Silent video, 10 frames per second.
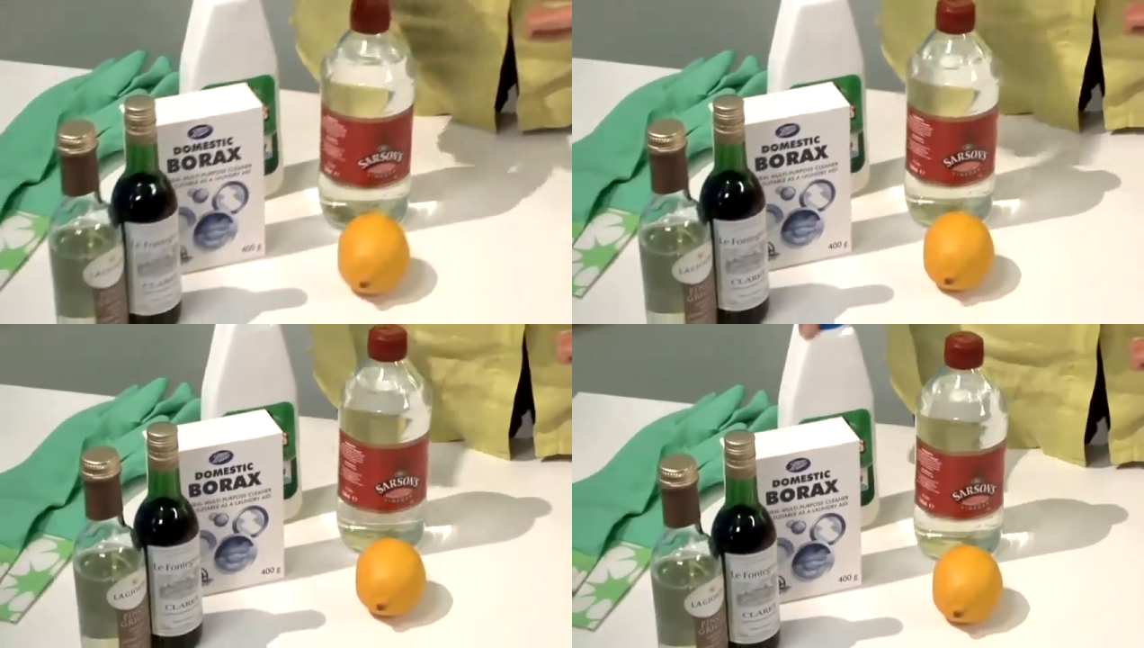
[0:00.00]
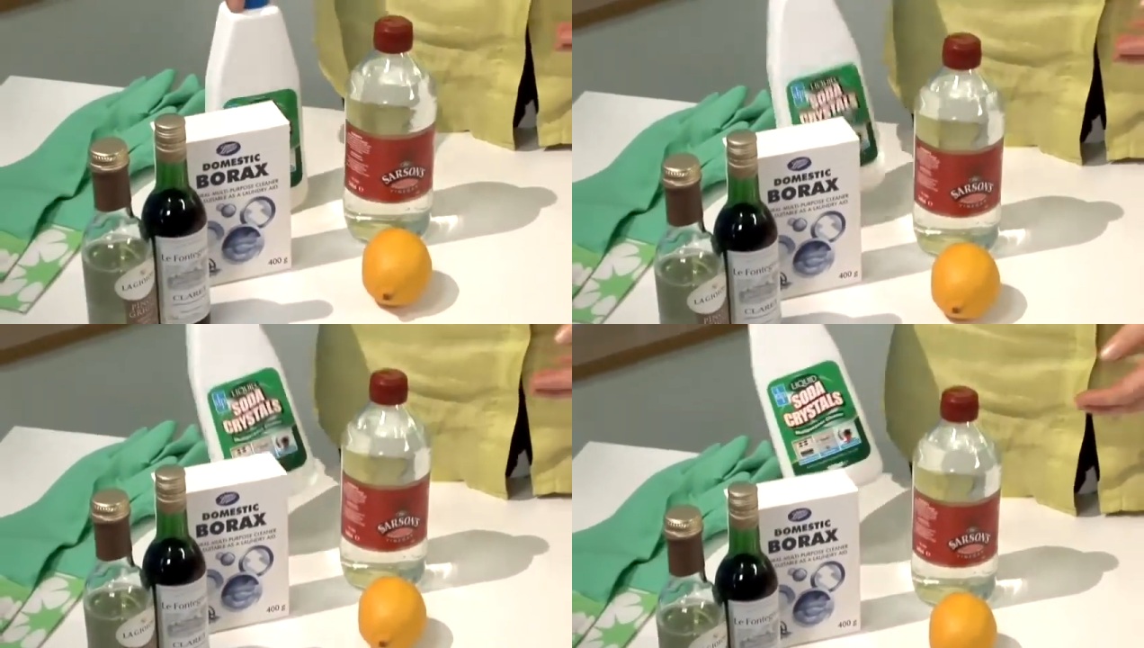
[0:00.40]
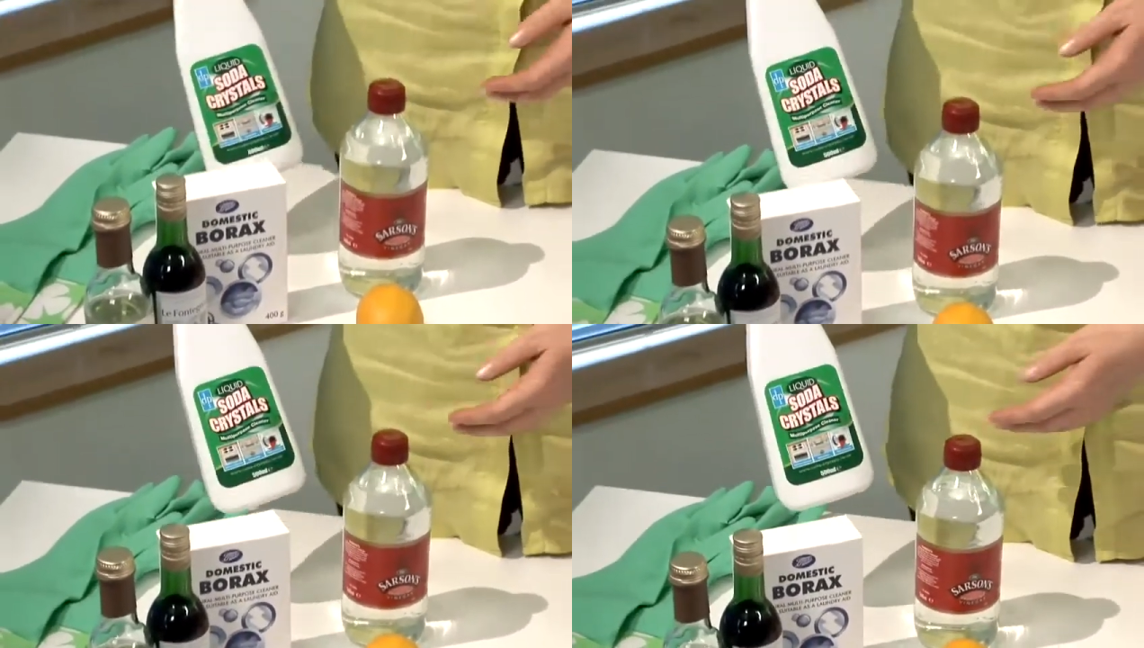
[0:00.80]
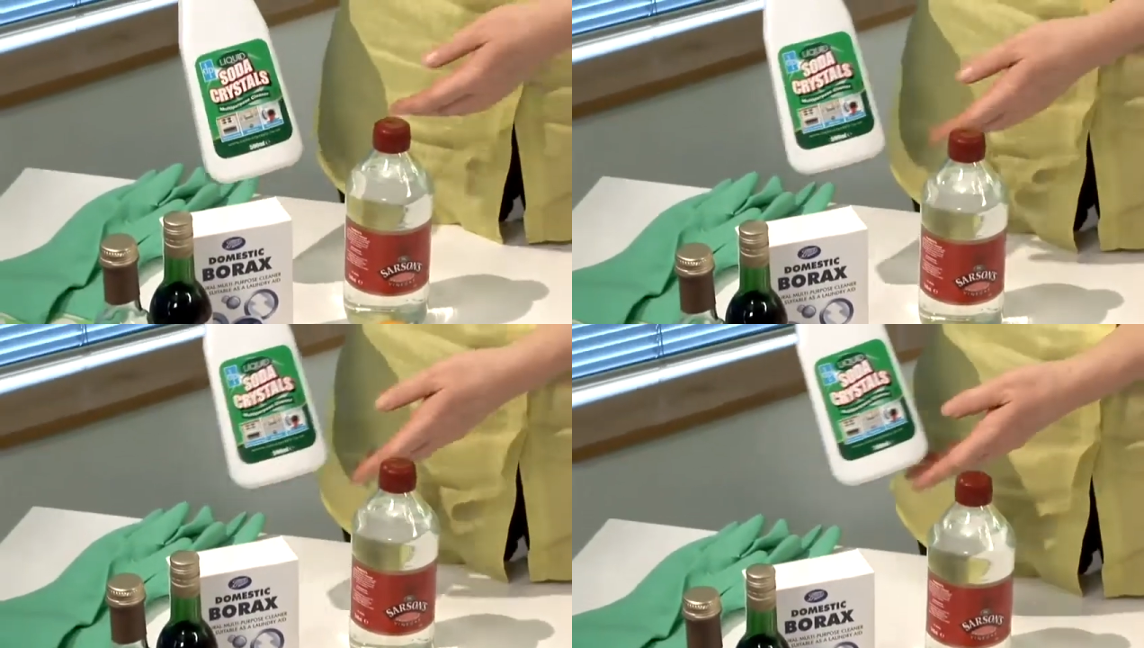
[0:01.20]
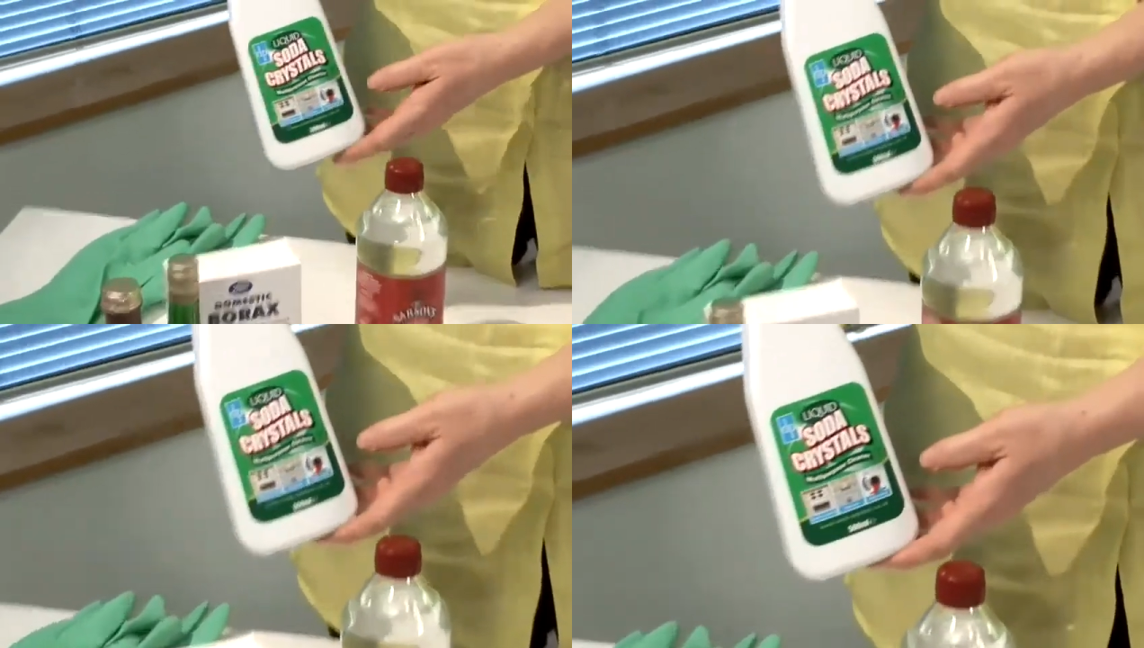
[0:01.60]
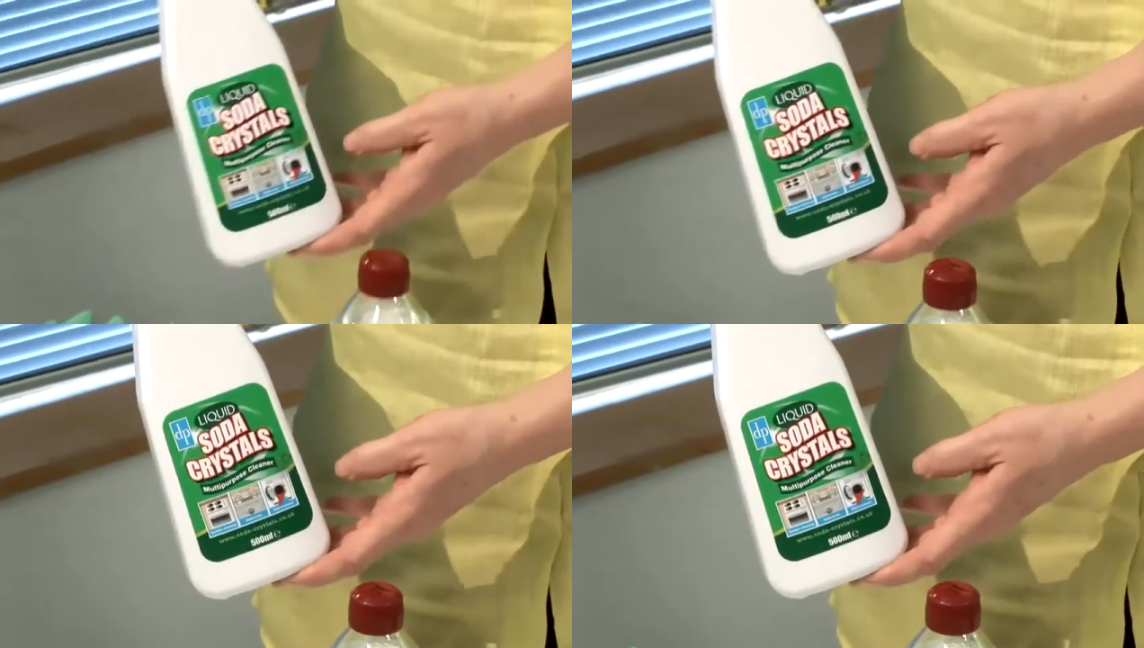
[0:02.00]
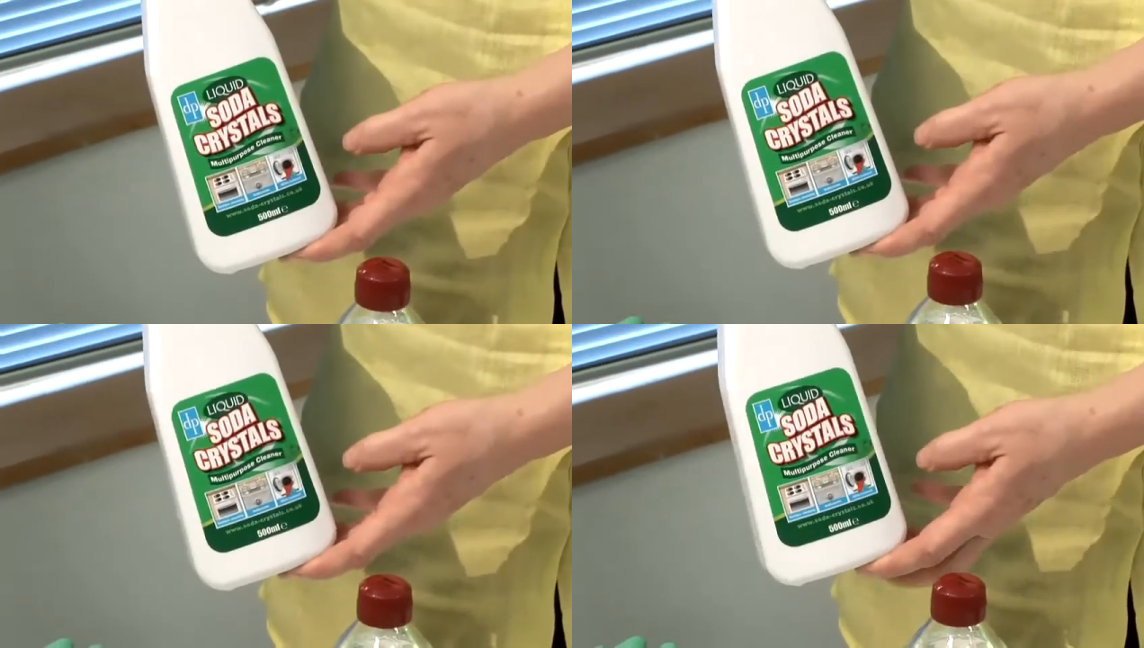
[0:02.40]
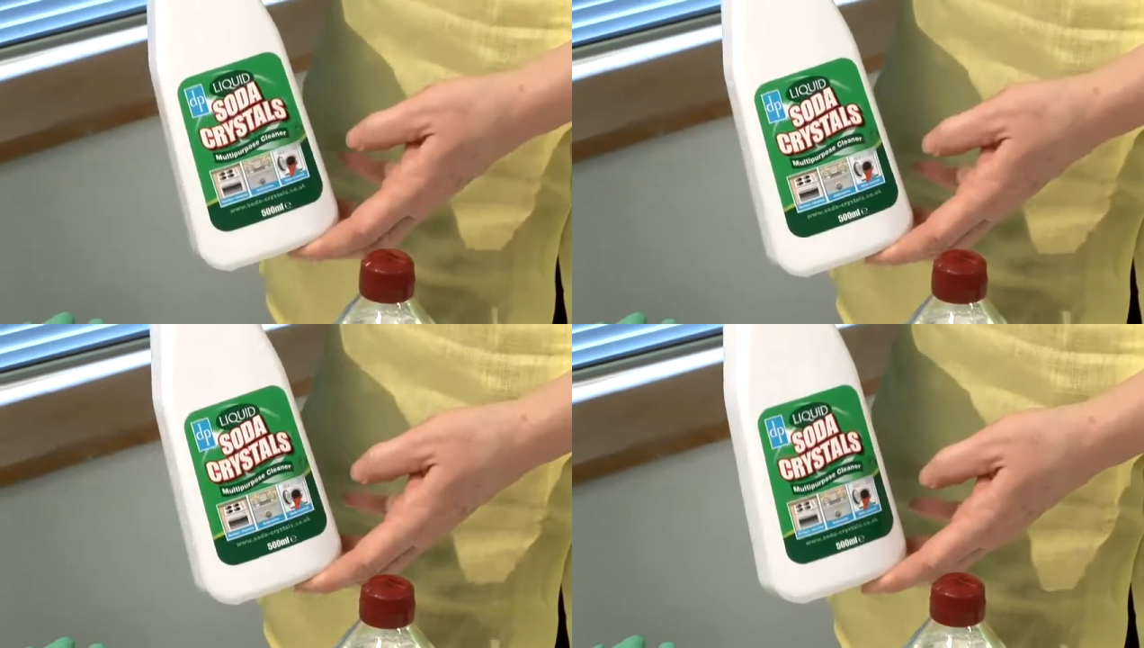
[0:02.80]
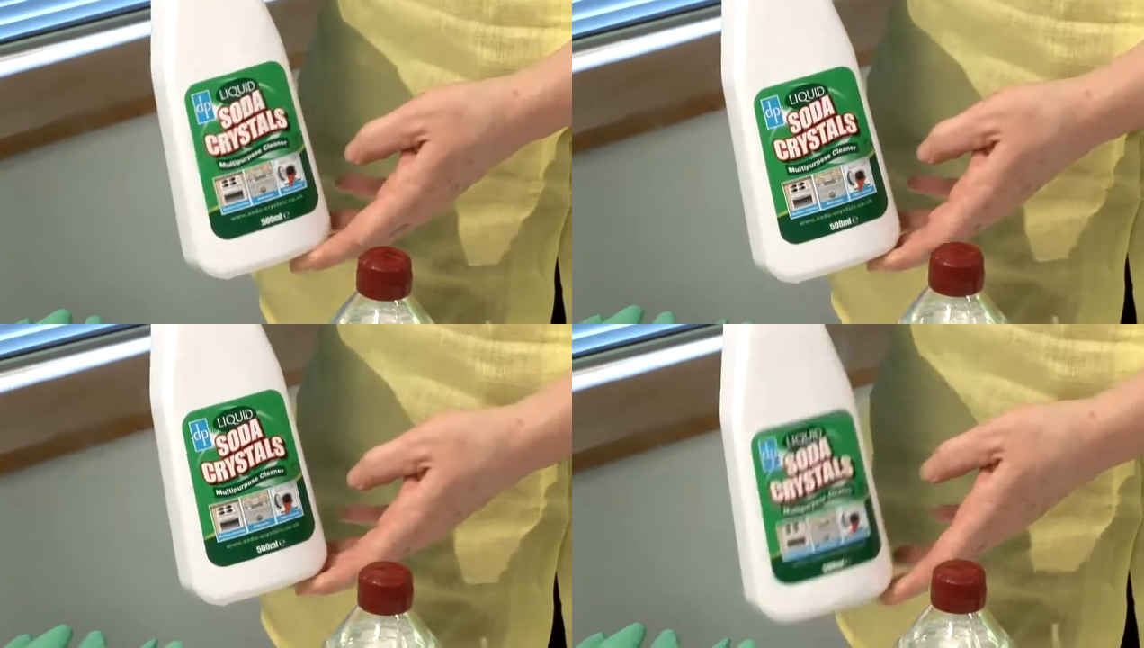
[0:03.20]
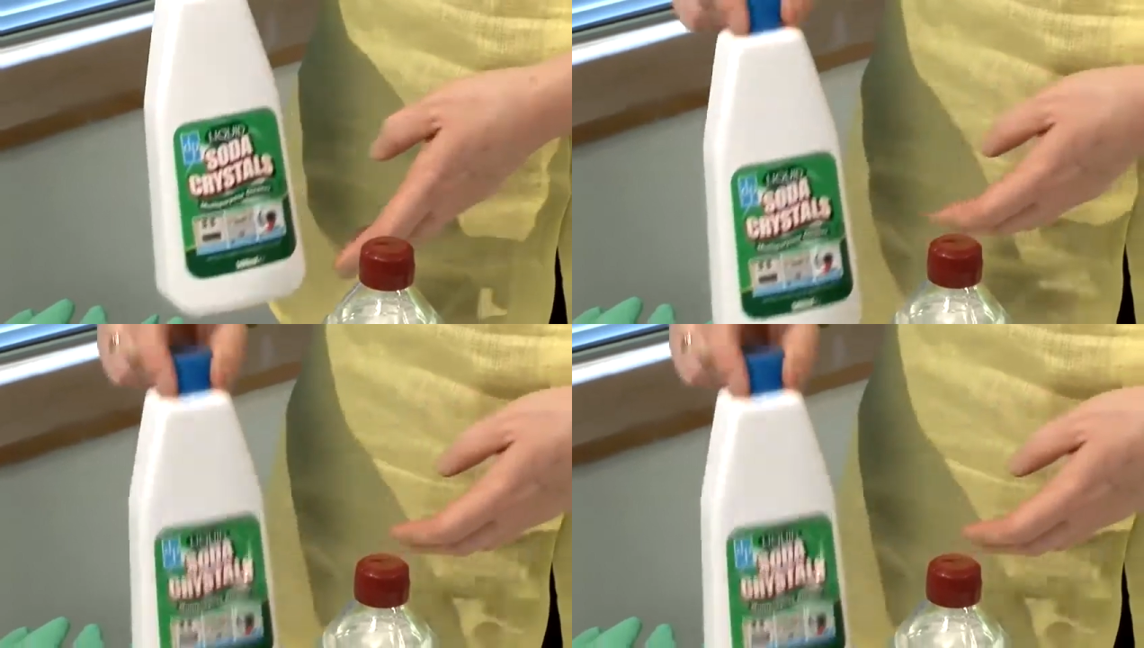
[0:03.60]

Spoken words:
(no speaker visible)